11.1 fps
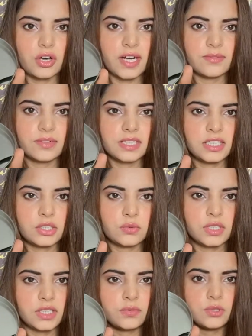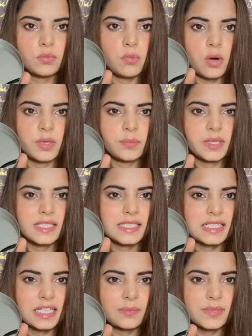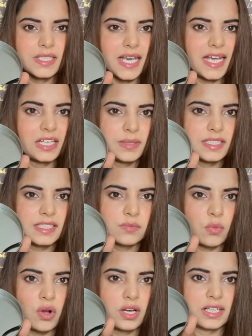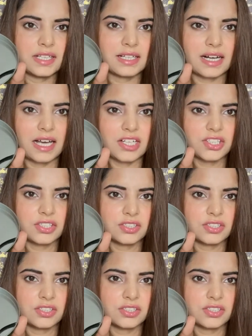everything, you need few bobby pin clips and this small little clutch.